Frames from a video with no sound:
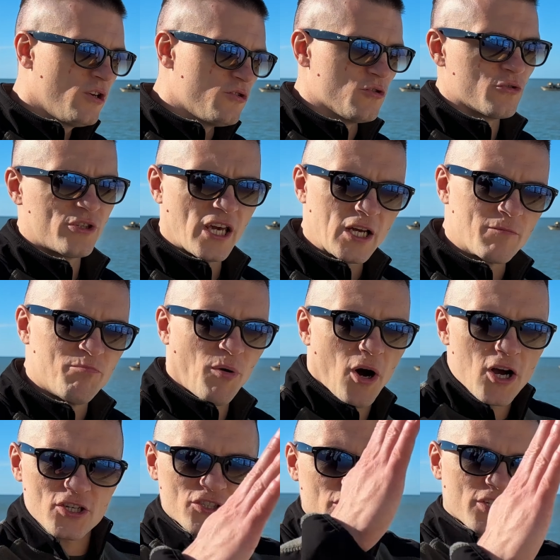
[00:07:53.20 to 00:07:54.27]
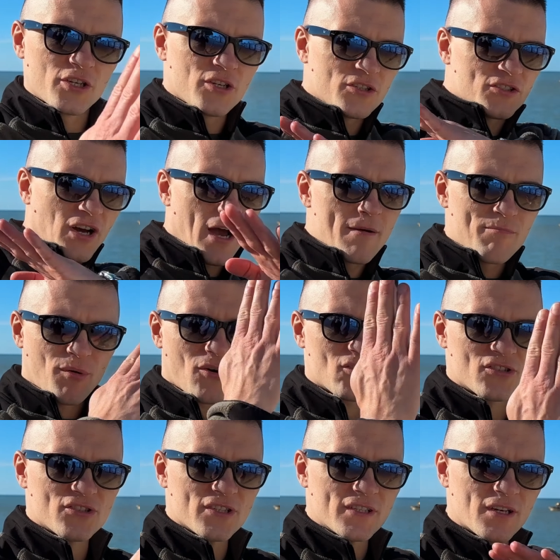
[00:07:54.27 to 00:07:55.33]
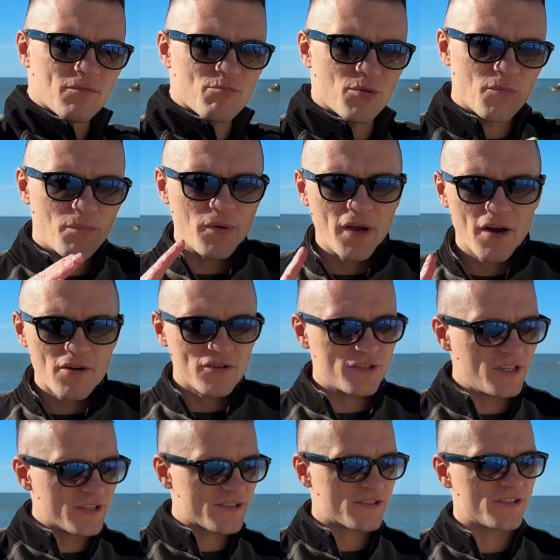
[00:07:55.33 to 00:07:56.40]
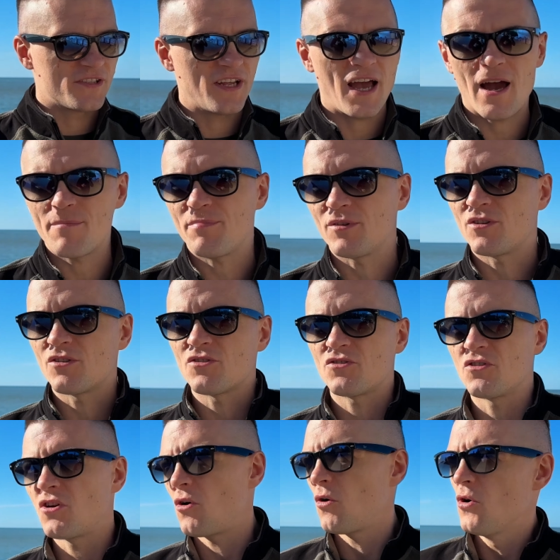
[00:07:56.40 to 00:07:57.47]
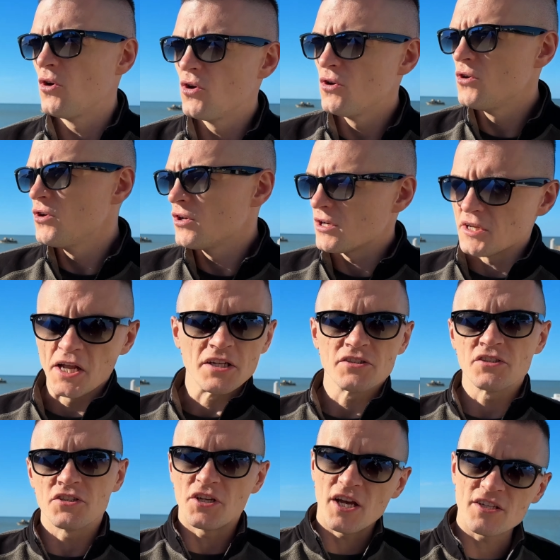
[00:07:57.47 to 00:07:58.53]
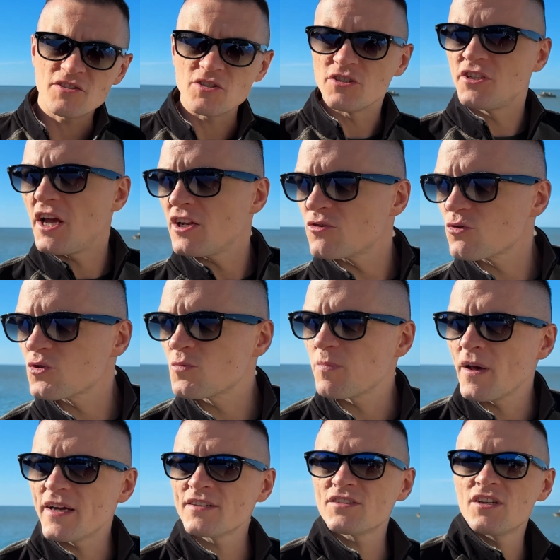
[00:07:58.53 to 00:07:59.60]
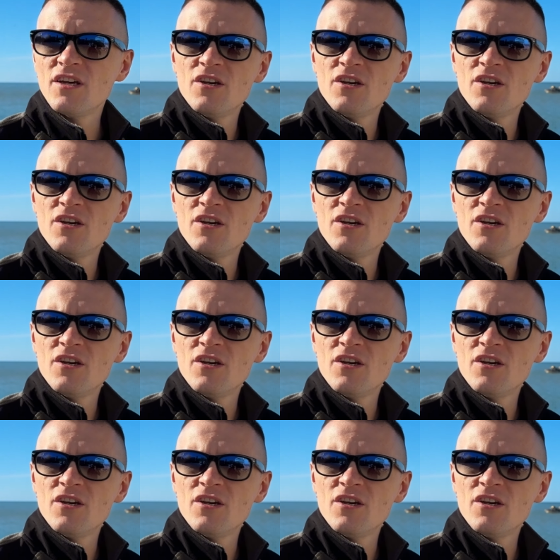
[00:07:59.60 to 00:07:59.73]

do kickboxing and Thai boxing and prepare and this and that because, you know, London gets a dangerous place.